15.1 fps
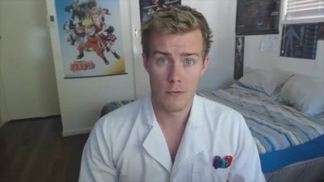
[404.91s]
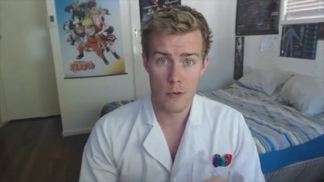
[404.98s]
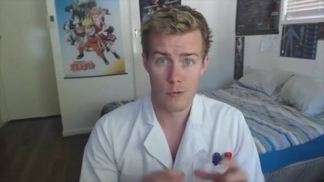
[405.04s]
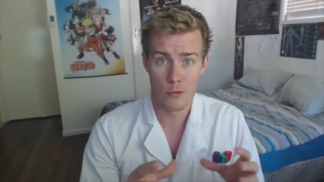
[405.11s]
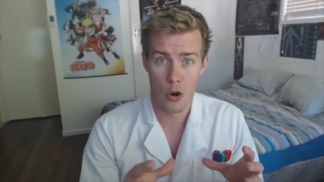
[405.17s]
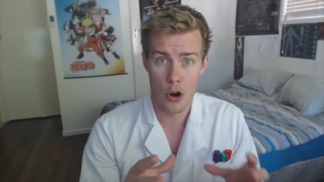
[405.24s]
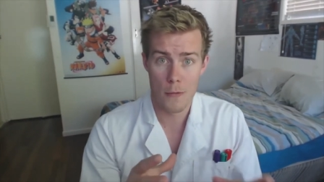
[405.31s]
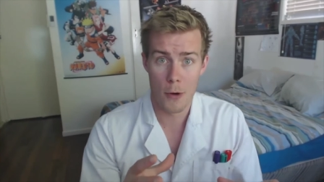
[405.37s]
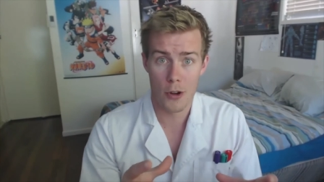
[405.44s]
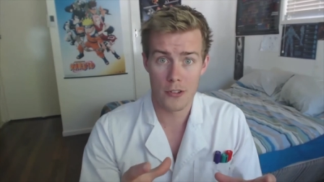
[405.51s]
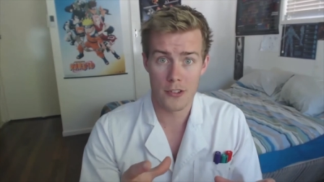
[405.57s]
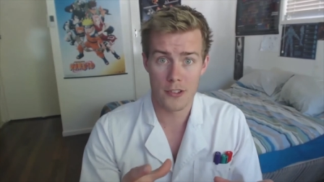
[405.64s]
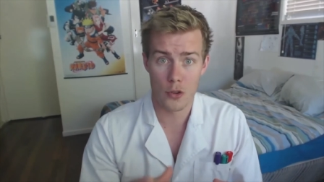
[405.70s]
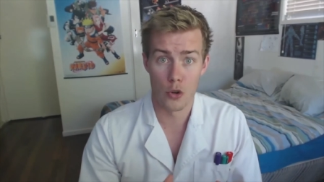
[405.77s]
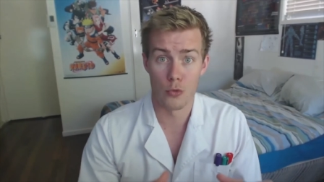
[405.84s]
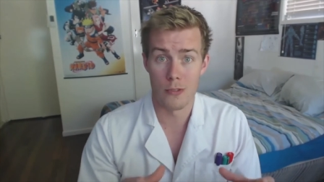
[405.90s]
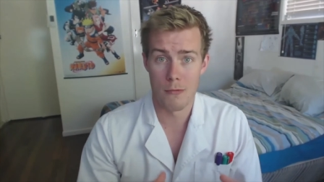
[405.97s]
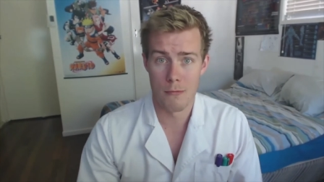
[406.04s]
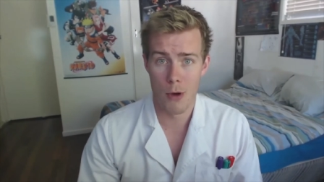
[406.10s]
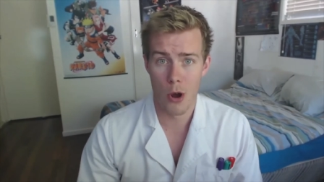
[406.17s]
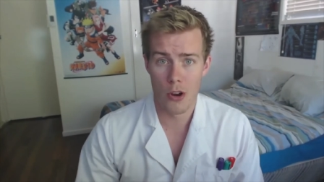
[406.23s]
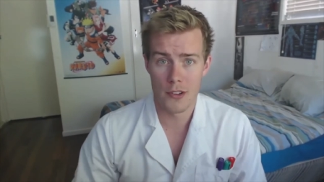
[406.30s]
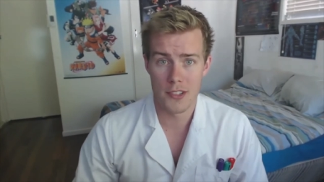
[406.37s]
robots or
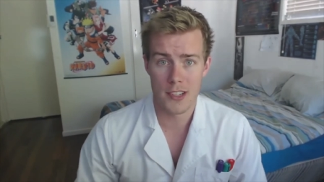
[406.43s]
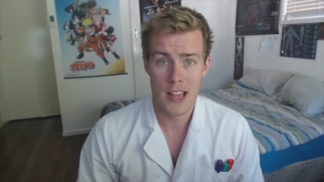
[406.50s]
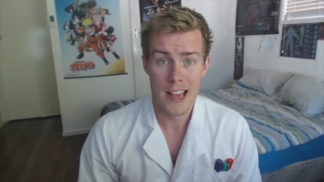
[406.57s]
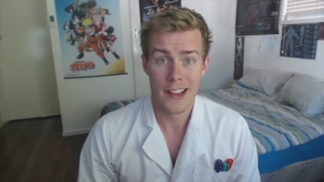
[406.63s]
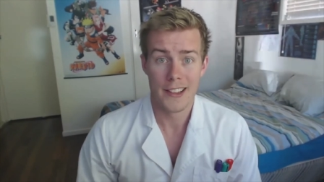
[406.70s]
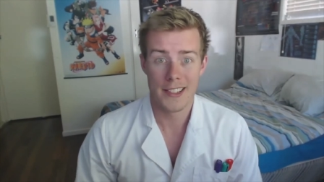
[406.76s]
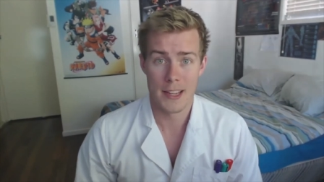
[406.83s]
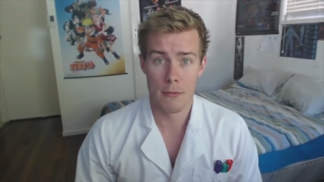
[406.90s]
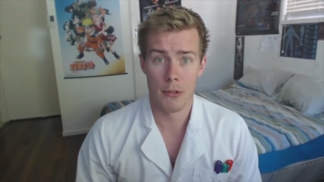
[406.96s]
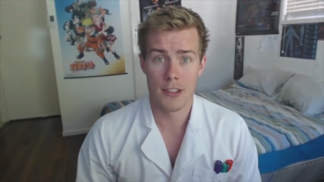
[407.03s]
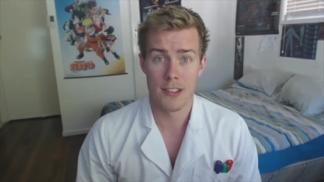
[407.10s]
remotes similar